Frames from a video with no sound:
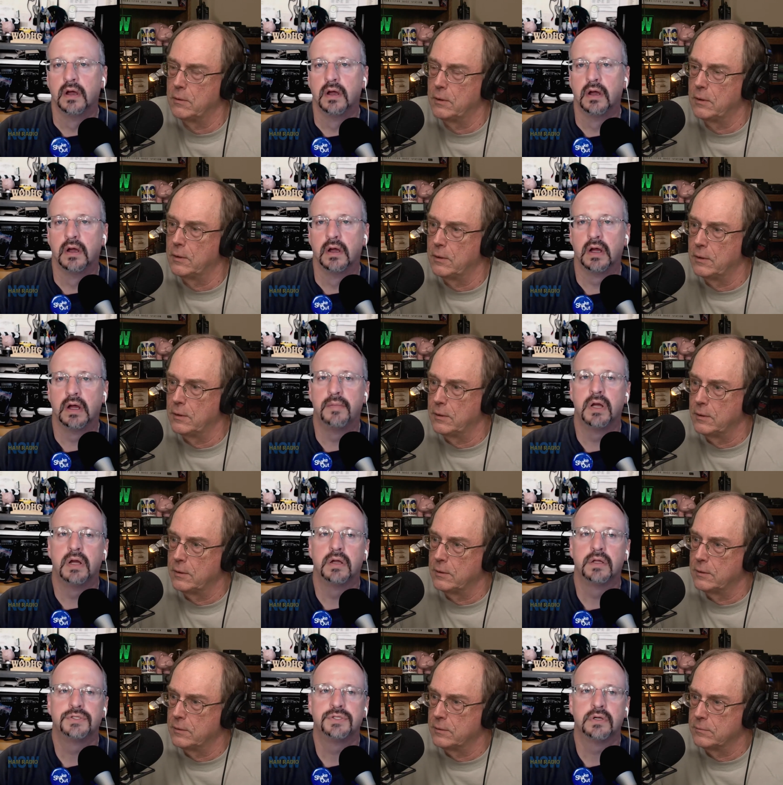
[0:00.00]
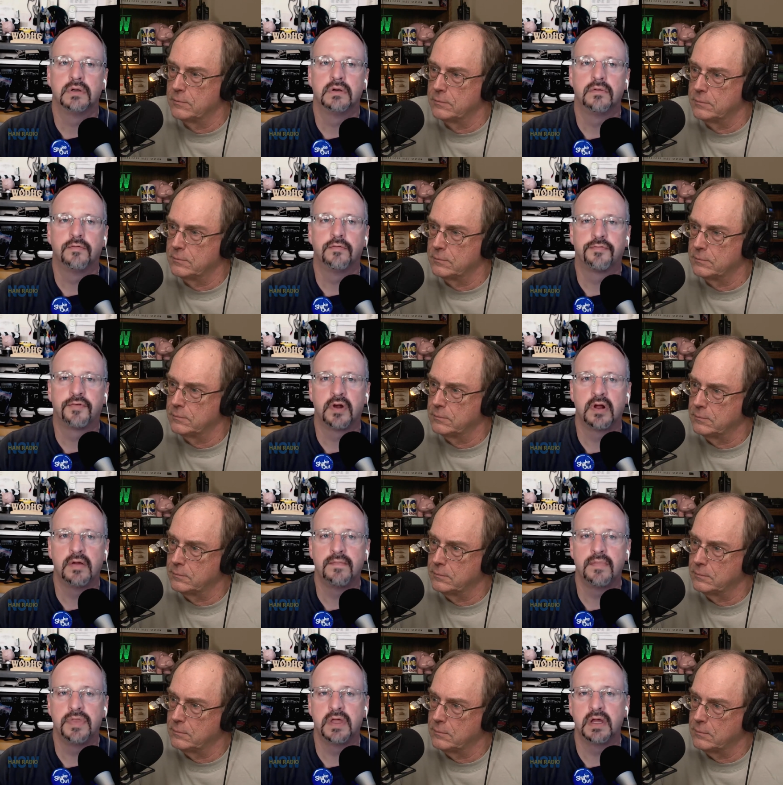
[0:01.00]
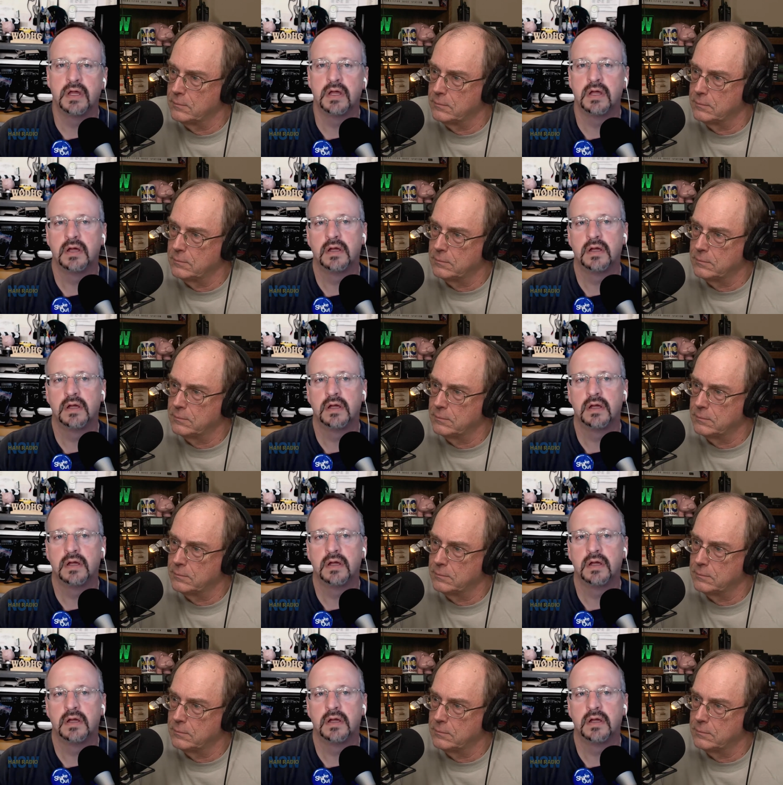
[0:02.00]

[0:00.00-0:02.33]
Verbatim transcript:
Speaker 1: Um, so, from the